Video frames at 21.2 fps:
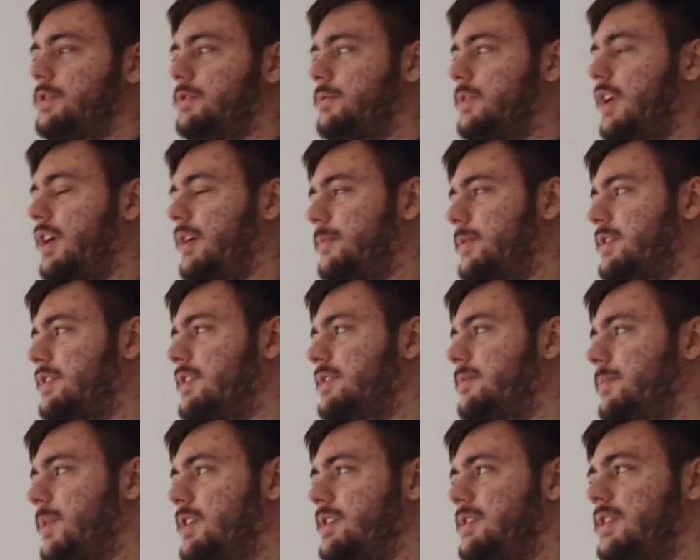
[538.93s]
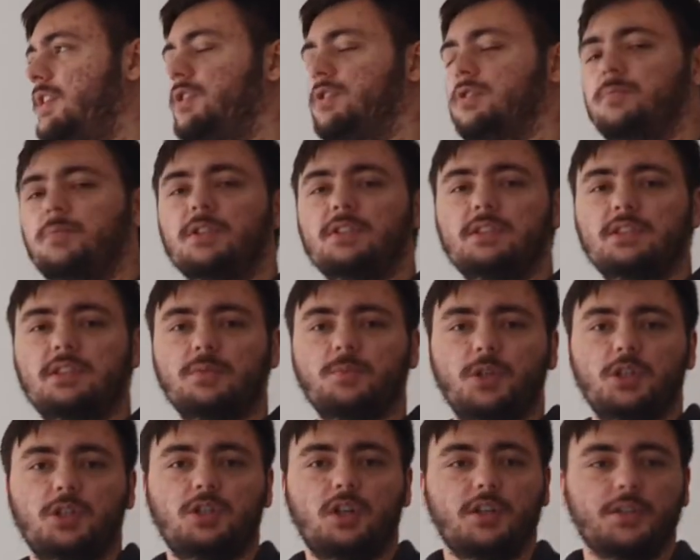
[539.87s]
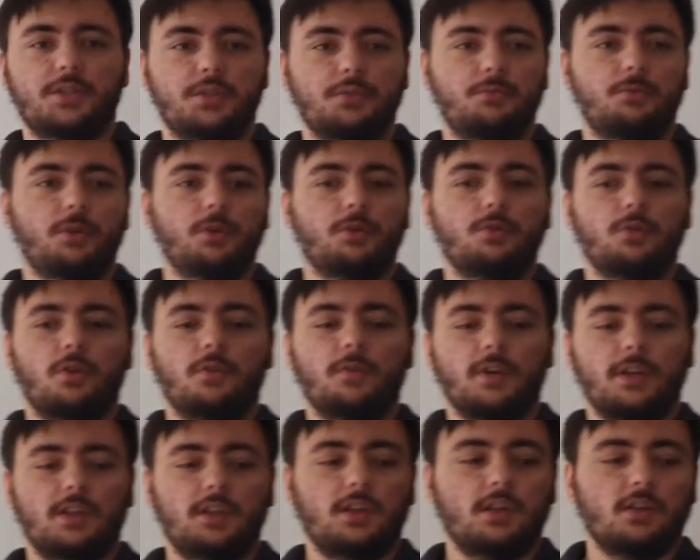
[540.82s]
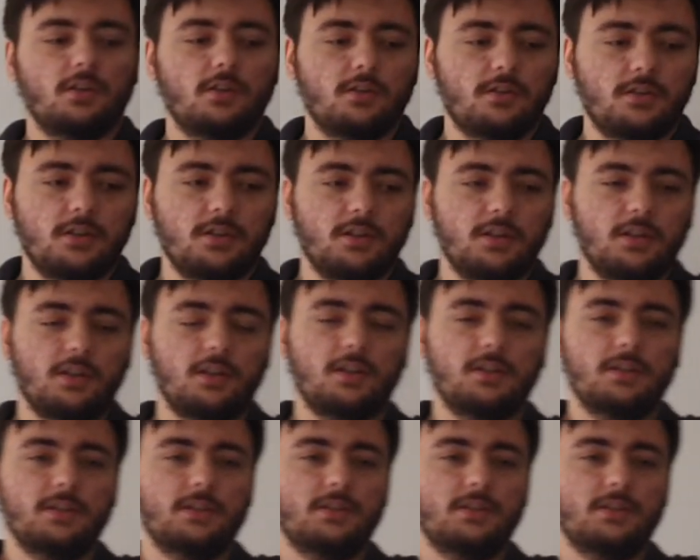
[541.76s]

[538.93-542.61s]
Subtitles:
So yeah, but these are basically my thoughts on Ludova Healer.